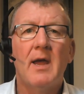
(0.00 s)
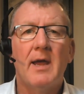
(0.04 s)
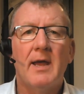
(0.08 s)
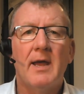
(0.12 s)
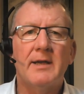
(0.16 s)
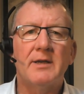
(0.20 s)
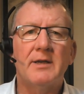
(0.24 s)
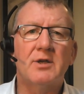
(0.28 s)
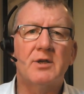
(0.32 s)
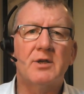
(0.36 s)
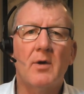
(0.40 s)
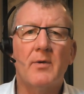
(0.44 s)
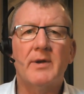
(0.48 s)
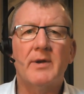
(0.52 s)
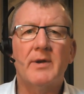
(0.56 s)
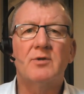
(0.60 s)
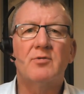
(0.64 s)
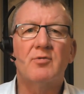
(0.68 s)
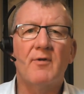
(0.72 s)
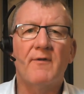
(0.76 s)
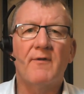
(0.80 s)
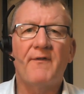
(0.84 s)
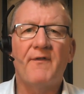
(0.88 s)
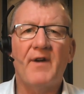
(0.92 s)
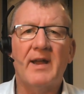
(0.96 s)
is going
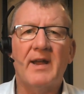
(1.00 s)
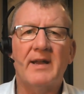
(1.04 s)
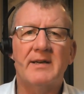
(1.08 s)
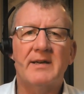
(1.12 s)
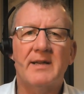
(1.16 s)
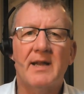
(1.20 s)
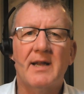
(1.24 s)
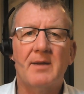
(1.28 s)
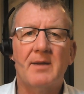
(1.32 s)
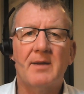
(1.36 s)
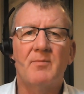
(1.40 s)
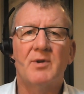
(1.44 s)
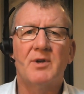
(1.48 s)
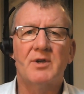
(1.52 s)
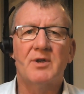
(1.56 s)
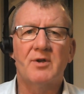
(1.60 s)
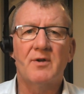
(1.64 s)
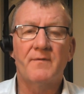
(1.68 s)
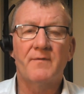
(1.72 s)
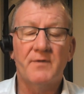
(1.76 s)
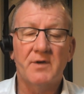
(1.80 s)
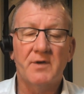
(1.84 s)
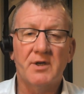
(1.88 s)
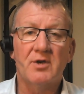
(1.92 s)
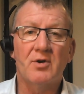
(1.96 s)
to affect elements of
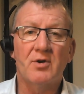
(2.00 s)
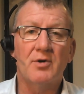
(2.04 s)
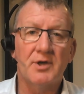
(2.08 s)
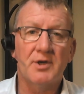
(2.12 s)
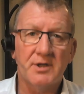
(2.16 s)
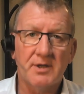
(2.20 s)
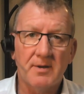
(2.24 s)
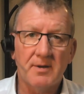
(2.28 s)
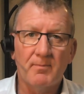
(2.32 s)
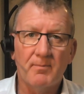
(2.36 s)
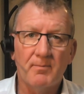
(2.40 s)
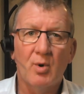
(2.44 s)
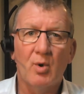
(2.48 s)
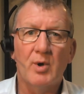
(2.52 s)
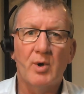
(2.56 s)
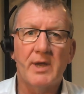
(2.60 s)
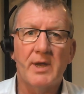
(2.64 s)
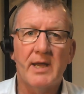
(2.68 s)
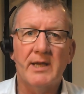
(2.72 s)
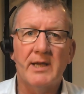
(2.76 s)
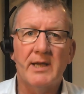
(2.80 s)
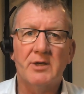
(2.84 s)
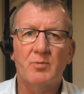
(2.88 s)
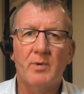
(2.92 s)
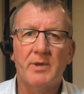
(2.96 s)
dishonest
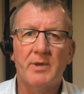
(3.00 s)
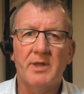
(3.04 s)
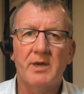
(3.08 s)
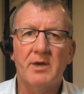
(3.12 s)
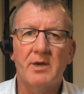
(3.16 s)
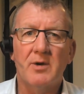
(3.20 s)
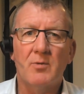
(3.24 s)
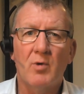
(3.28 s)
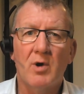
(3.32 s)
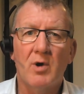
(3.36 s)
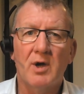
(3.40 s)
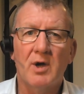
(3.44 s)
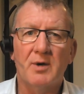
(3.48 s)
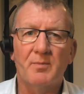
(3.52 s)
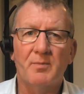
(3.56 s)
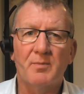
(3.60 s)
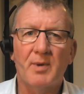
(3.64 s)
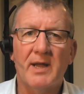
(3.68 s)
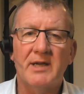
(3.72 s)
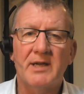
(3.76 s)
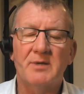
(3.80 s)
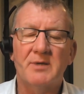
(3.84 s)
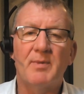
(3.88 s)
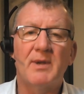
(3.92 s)
employees within the workplace,